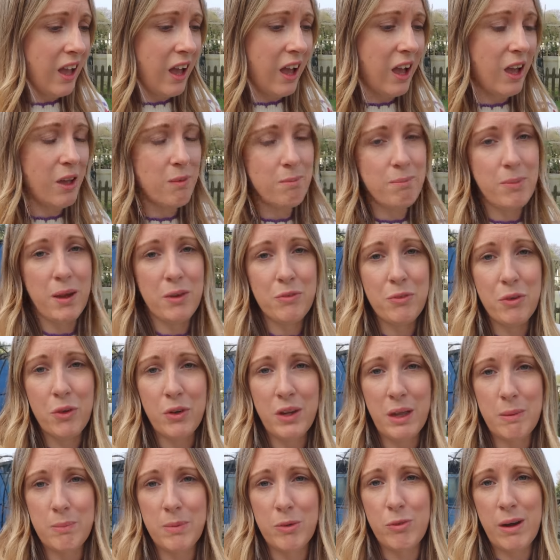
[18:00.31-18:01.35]
But I've got to
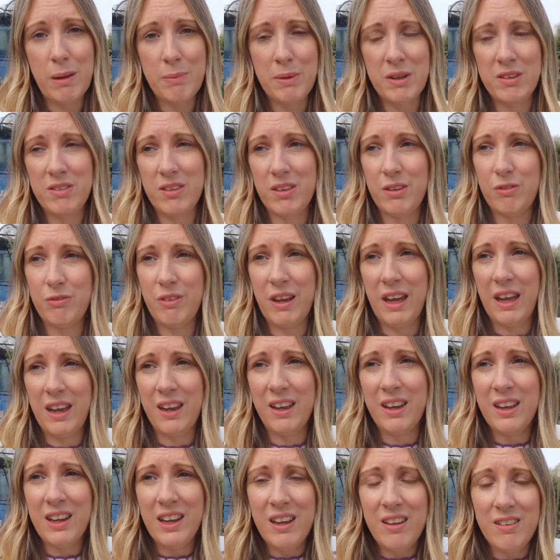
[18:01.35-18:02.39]
get my rabbit to the vet,
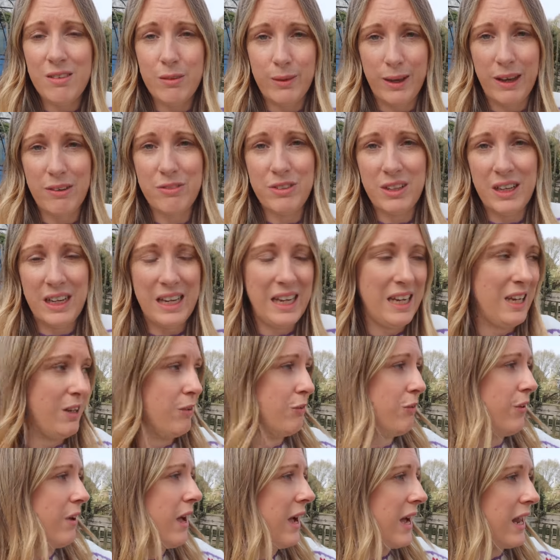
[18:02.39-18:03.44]
so I have to
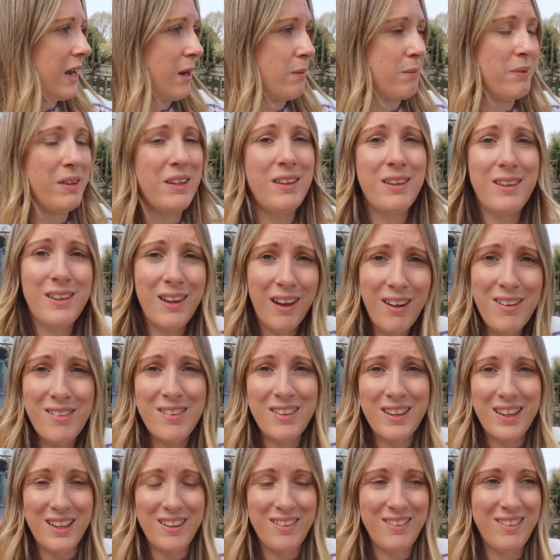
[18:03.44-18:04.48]
leave. And I'm
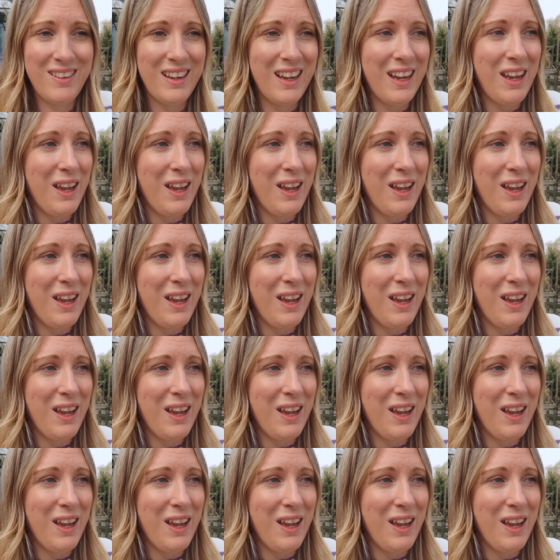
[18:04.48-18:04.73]
gutted.